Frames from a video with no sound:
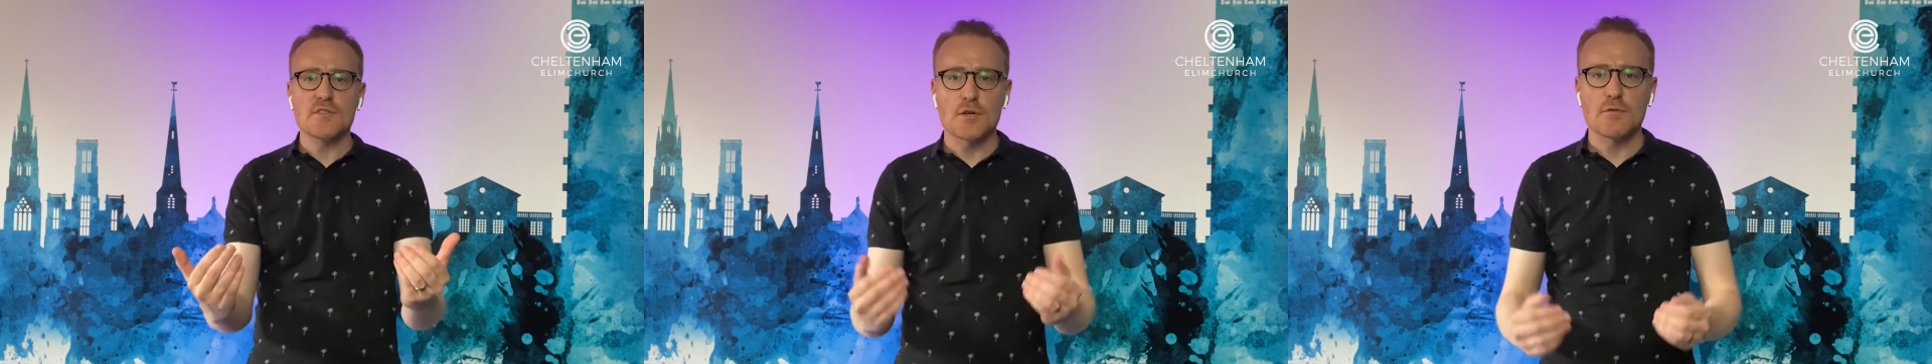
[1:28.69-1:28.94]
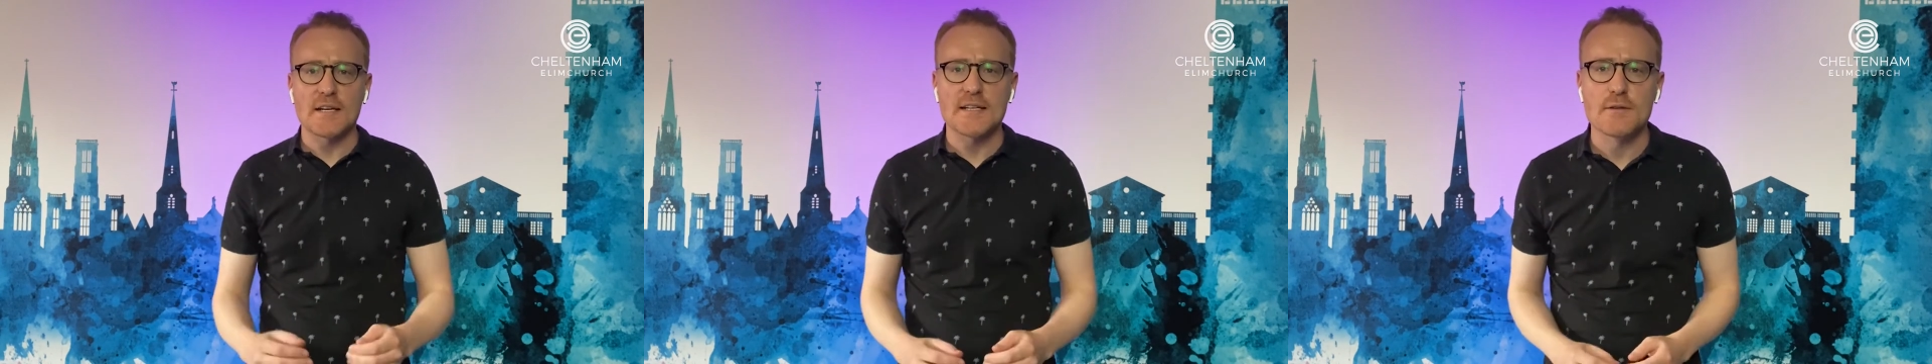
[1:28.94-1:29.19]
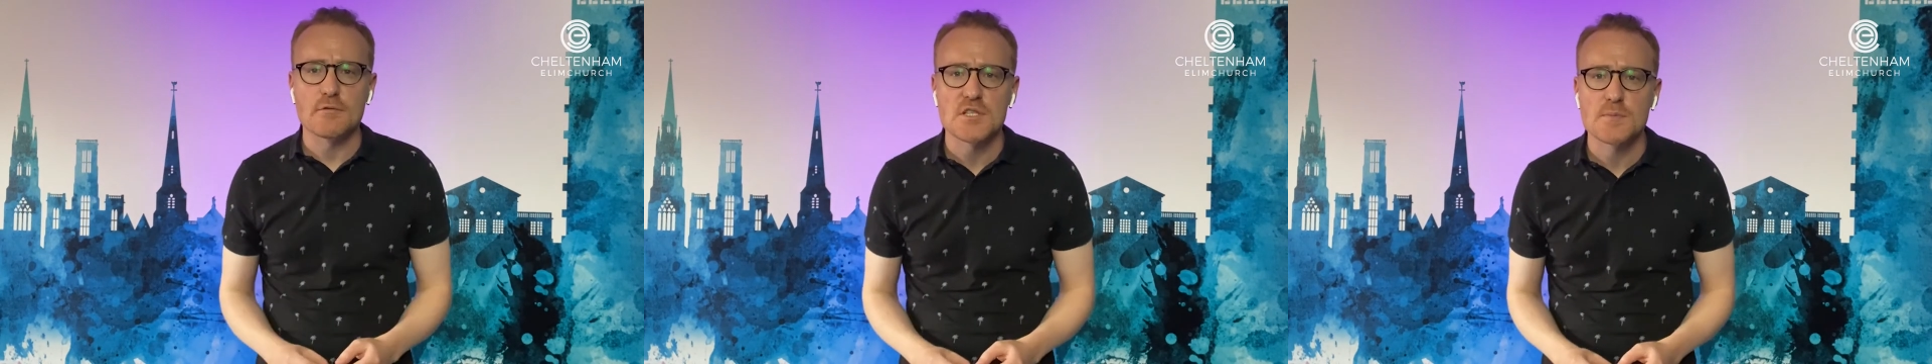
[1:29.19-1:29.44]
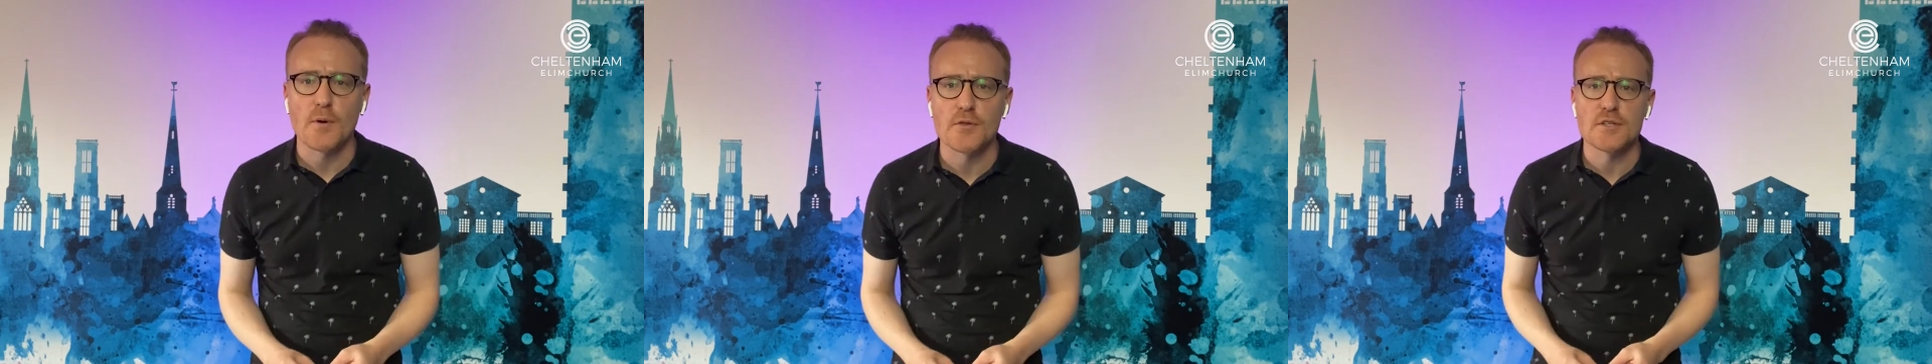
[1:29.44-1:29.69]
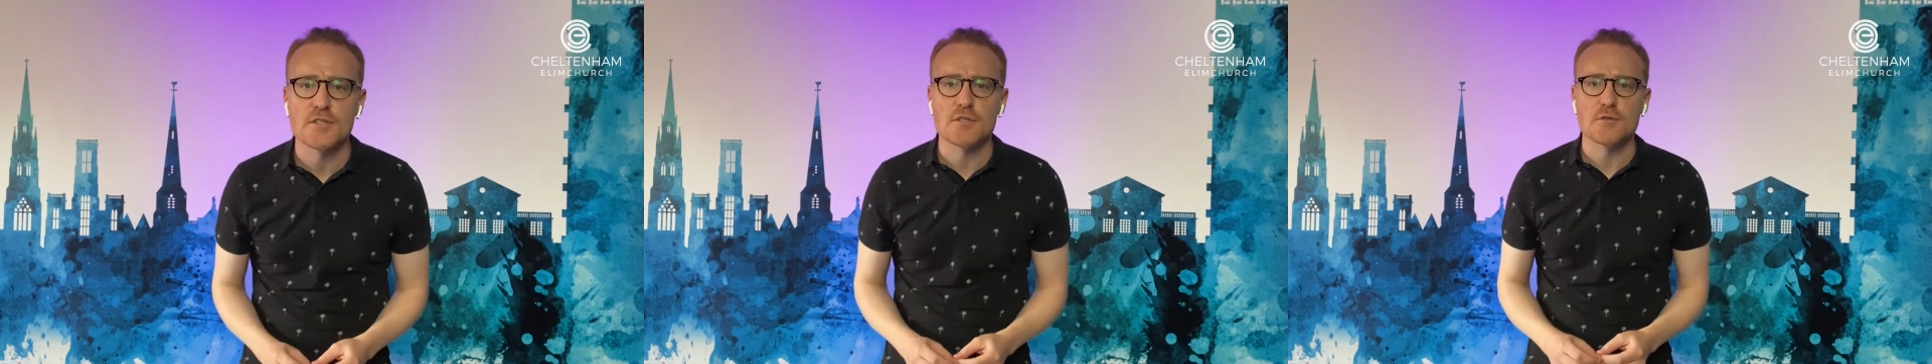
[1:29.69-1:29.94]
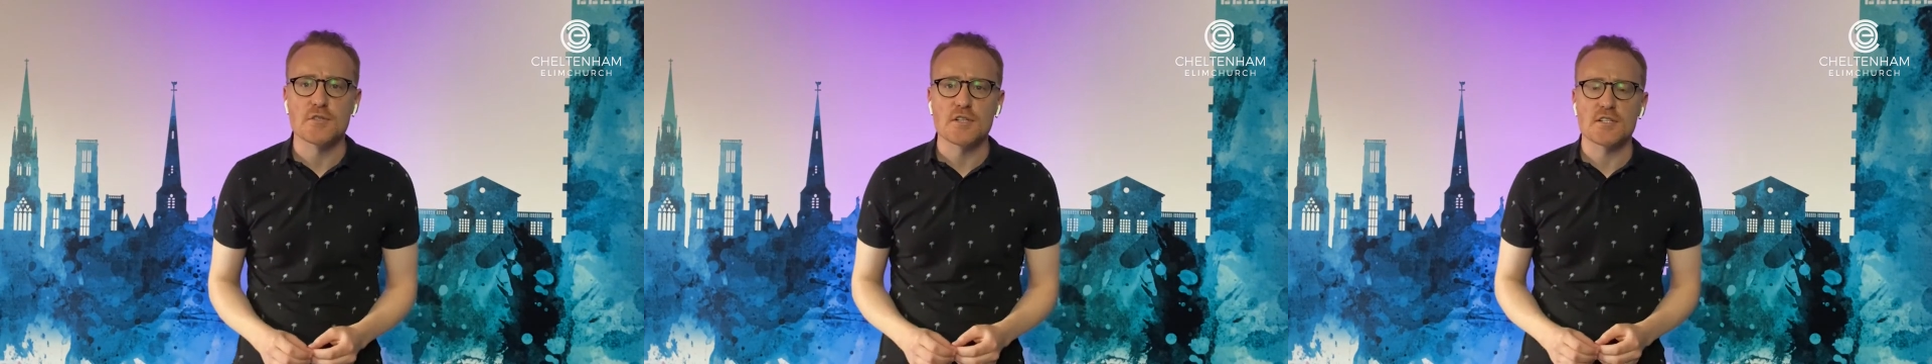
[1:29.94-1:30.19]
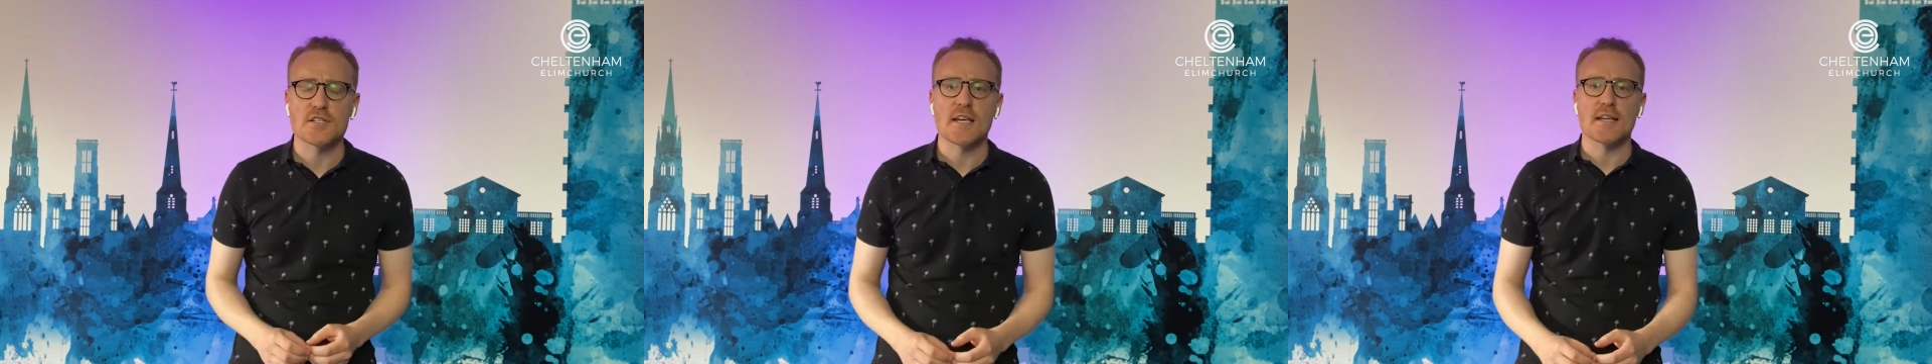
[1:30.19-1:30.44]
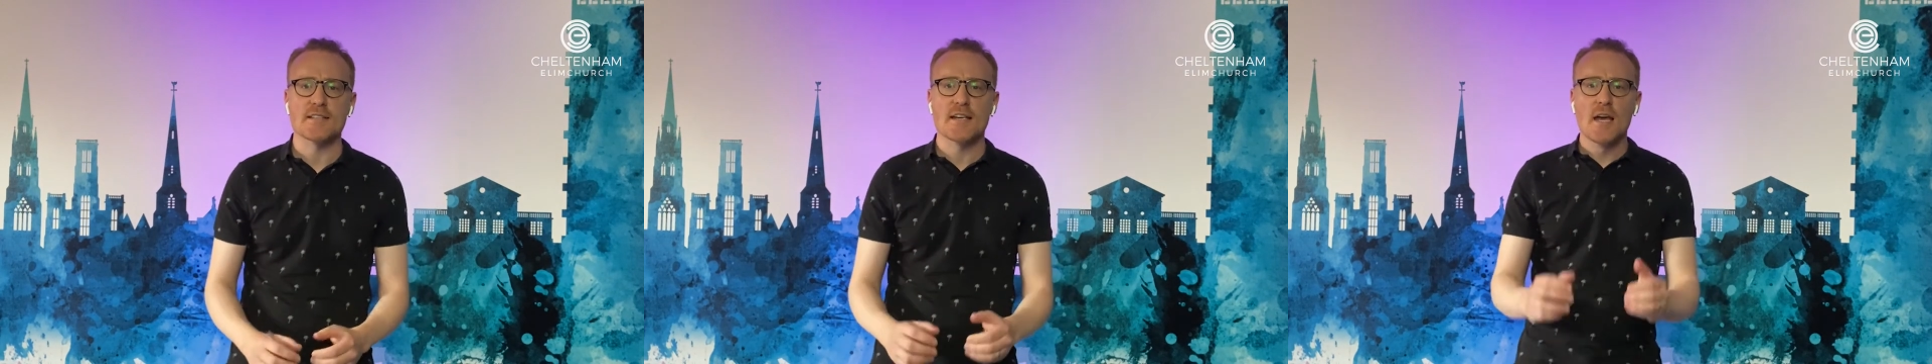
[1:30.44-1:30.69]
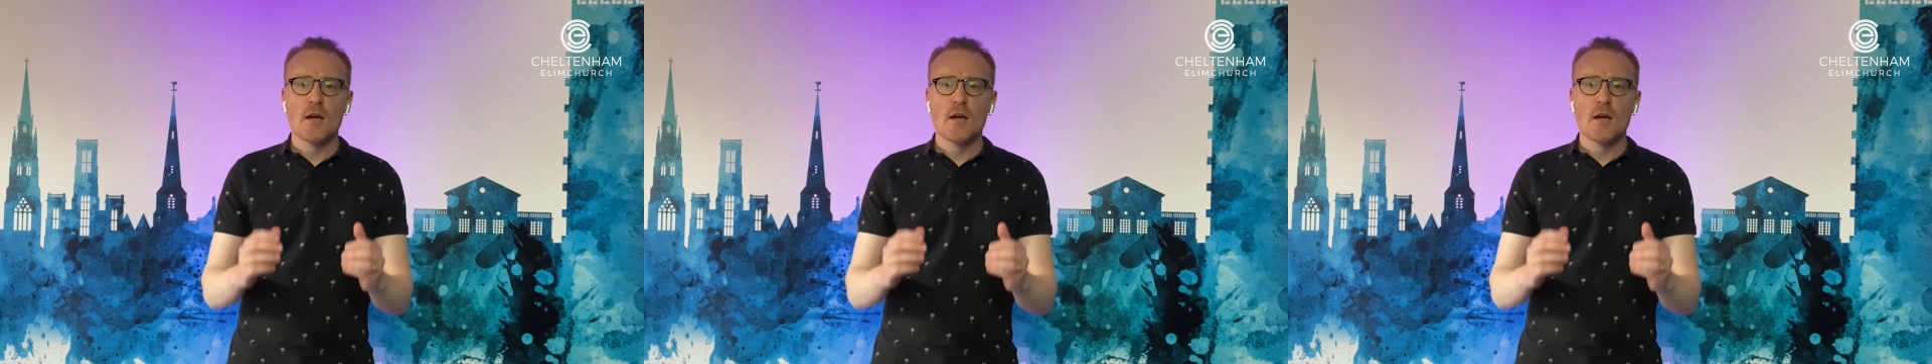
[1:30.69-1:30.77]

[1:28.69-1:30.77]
directly responded to just yet.